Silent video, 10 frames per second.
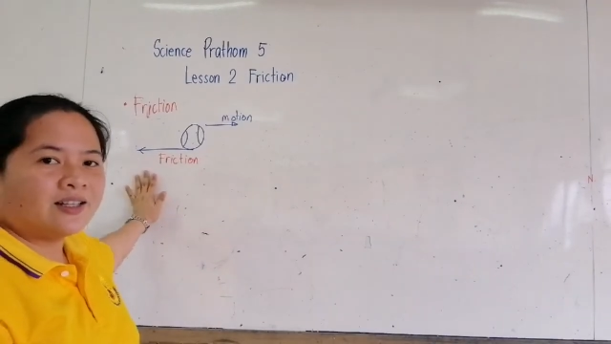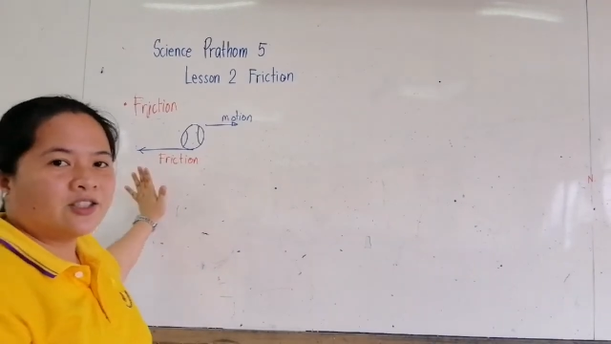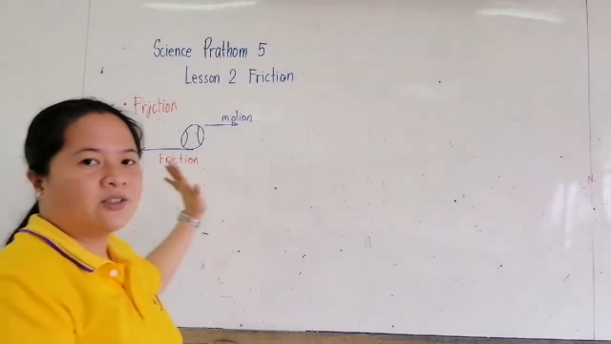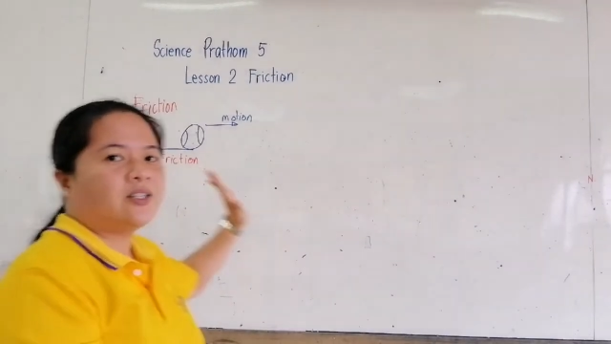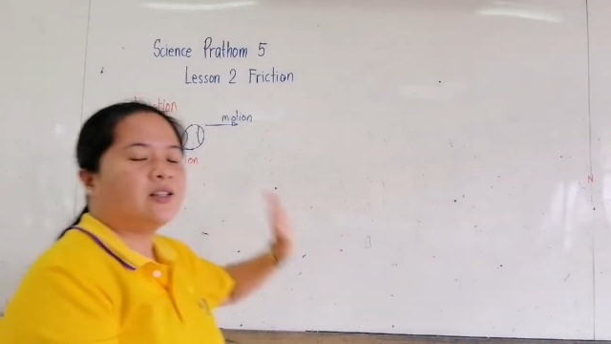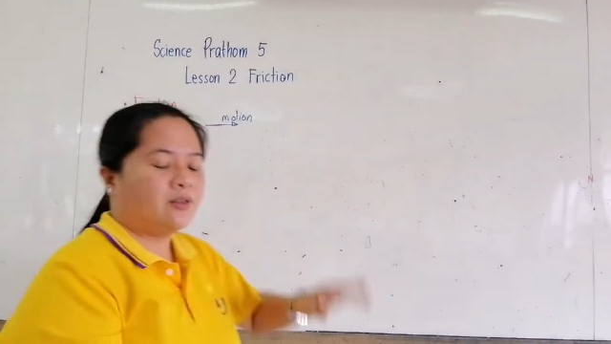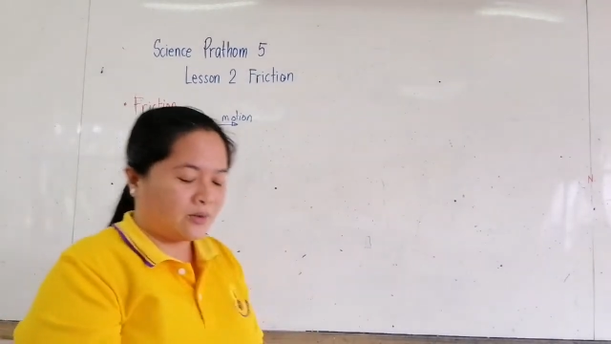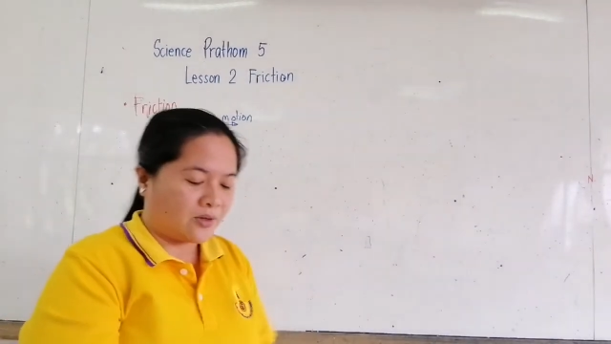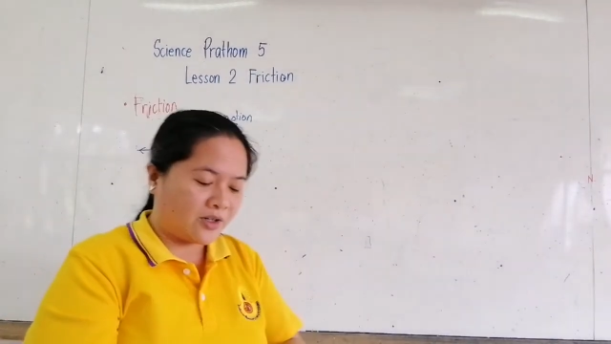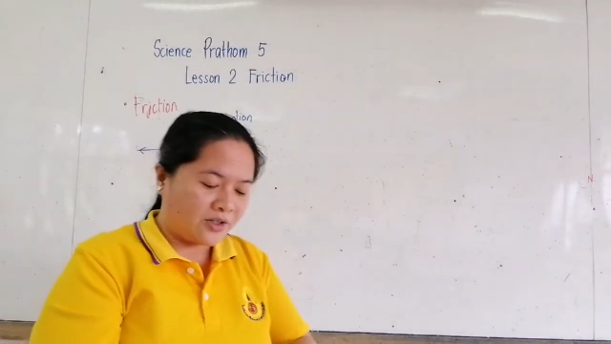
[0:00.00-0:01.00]
that you need
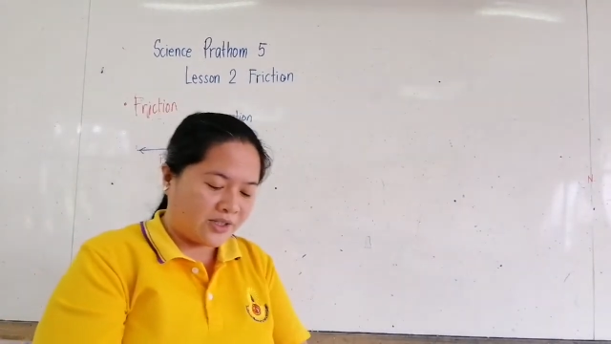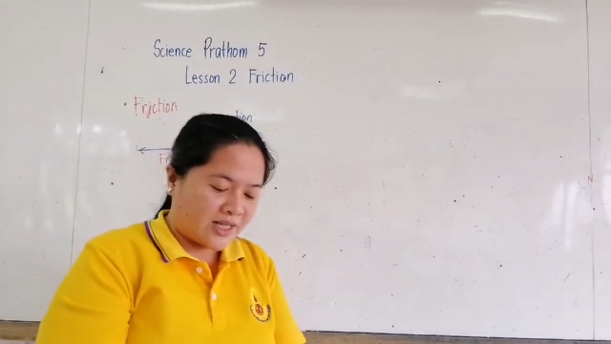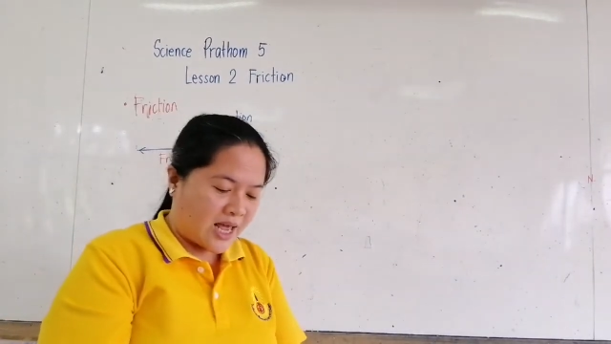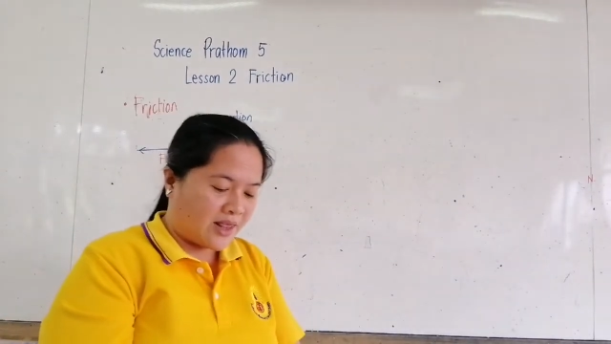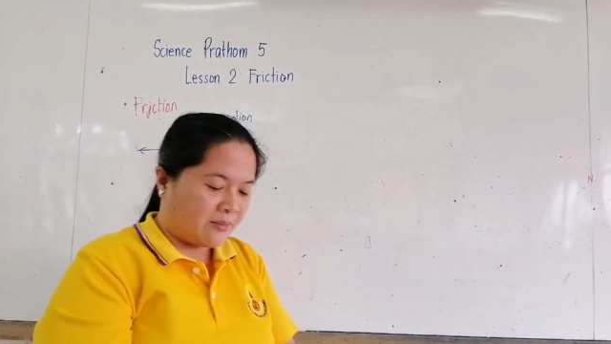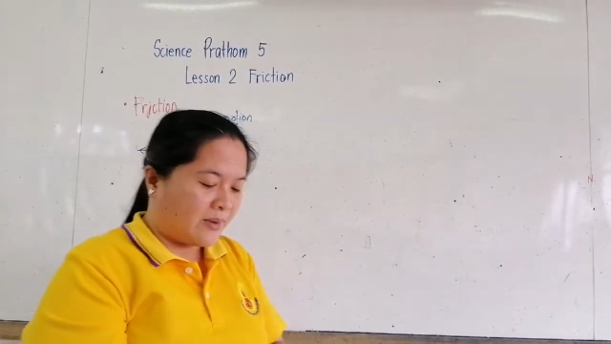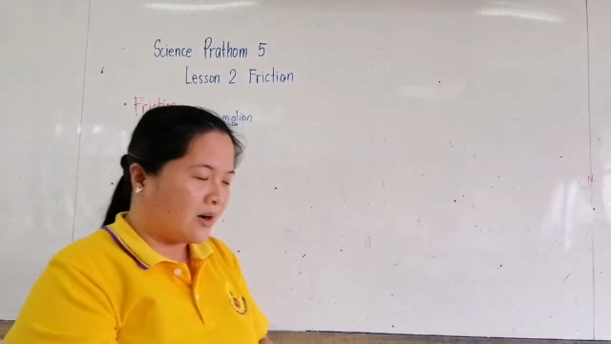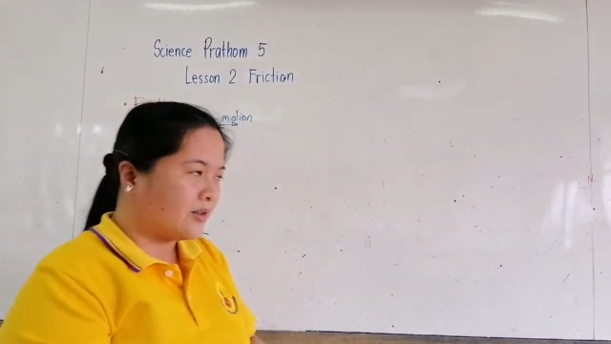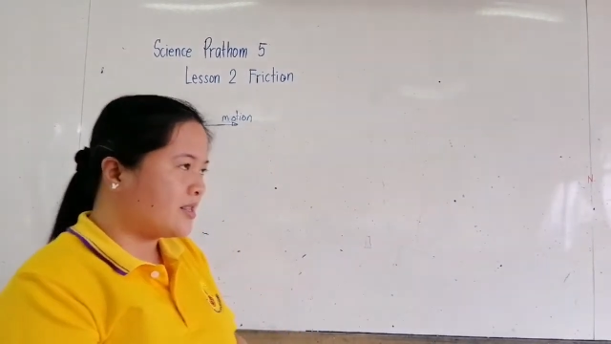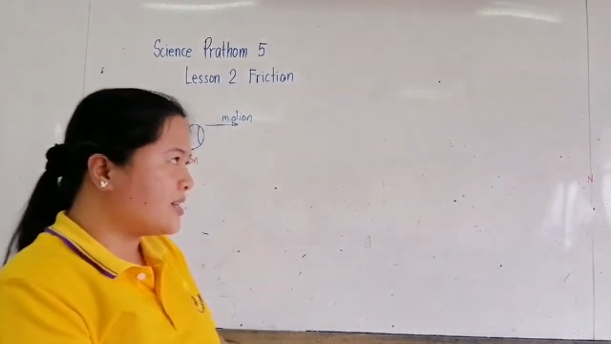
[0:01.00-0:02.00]
to understand
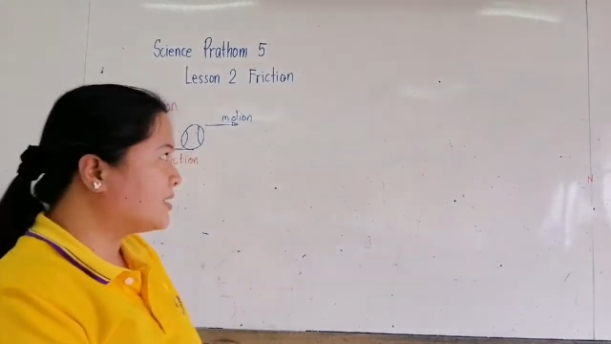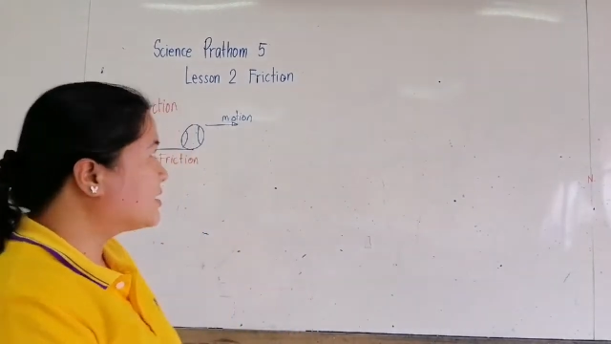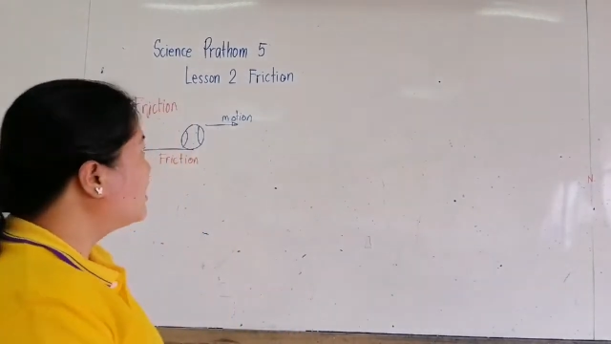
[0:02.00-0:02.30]
about this